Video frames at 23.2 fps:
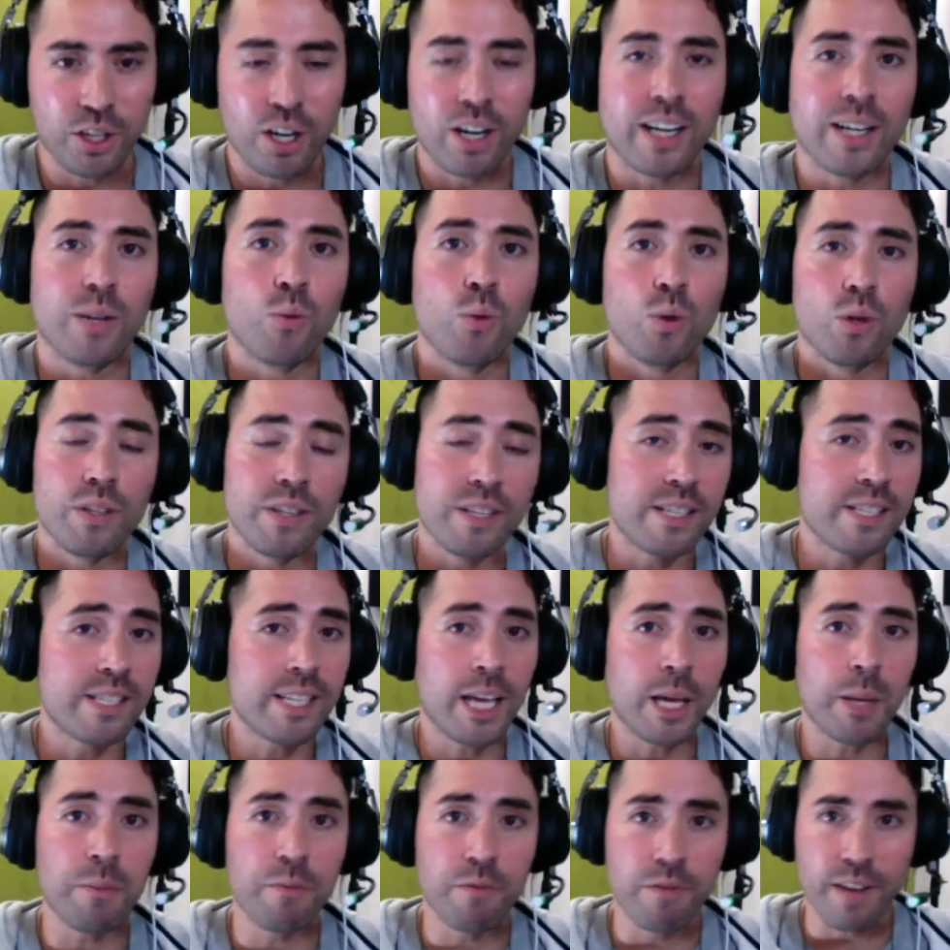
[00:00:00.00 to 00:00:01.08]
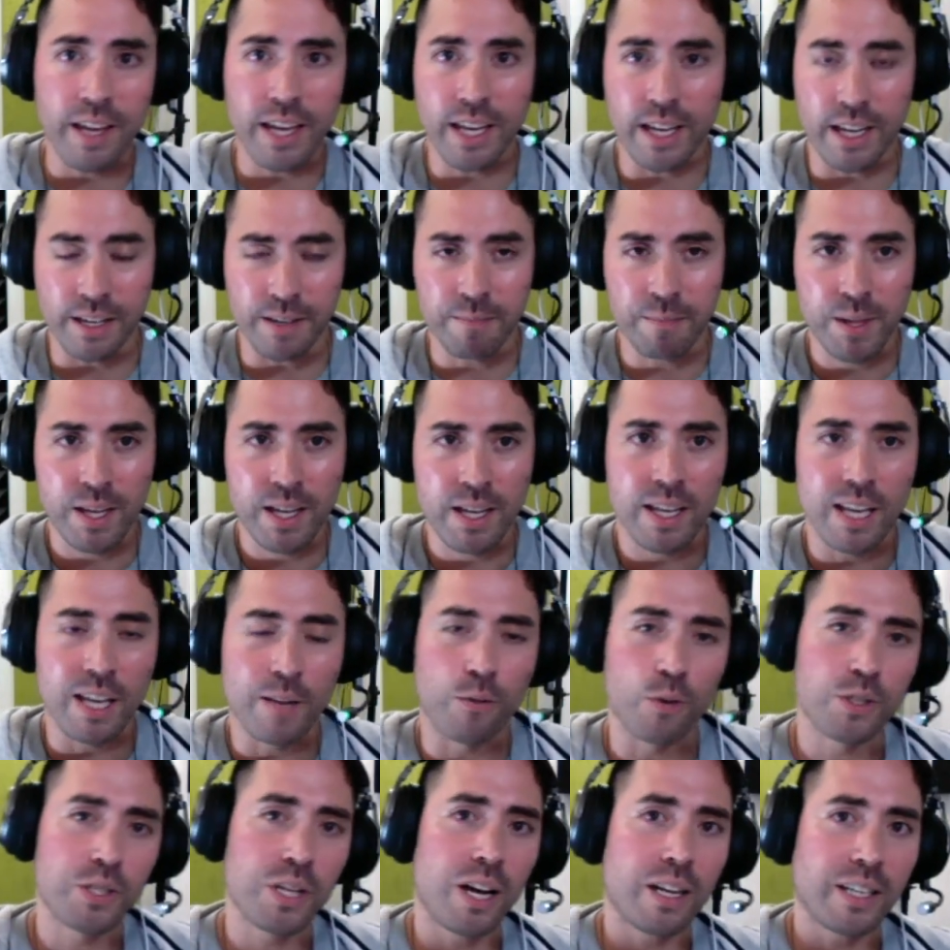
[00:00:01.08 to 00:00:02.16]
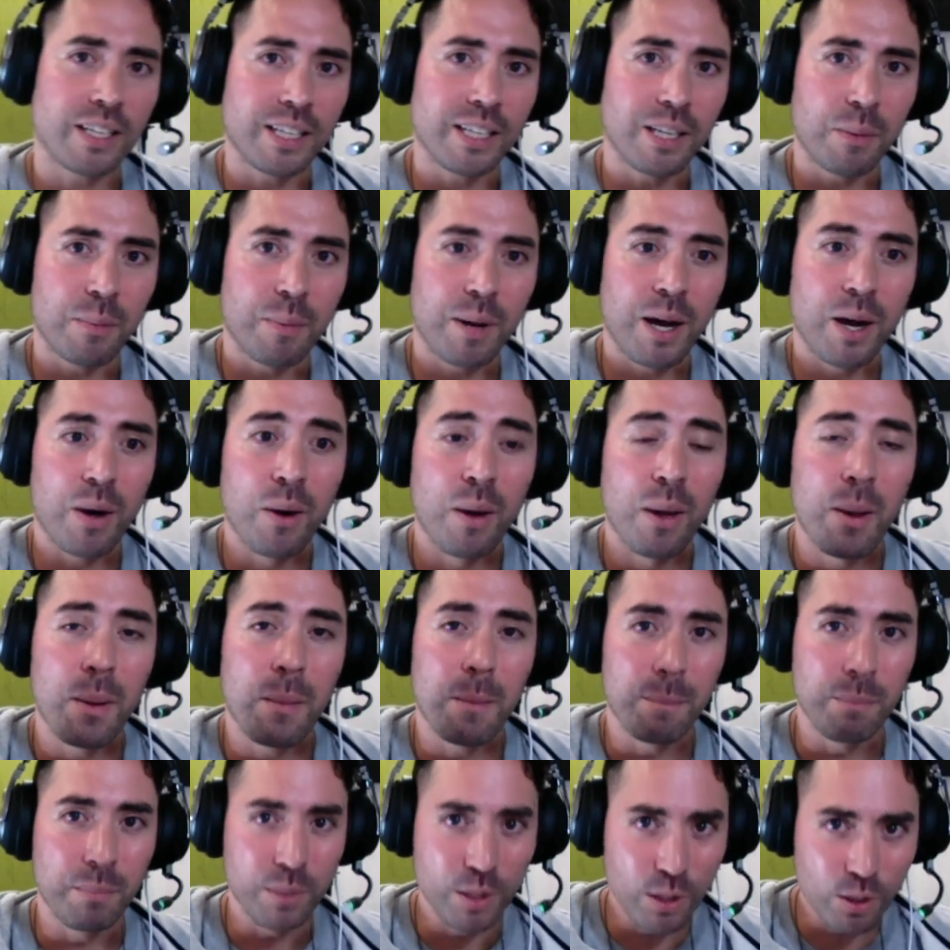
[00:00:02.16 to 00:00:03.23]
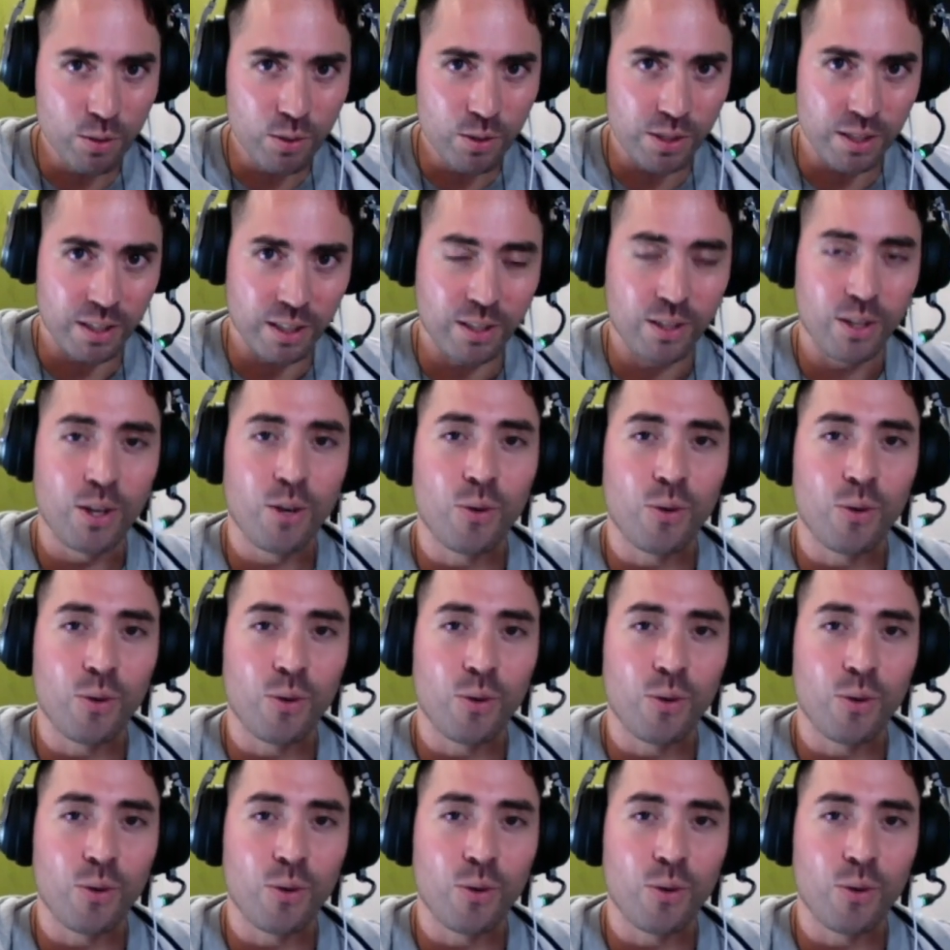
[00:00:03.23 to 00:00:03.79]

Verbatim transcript: All right, well, in the same vein, if we're talking about music,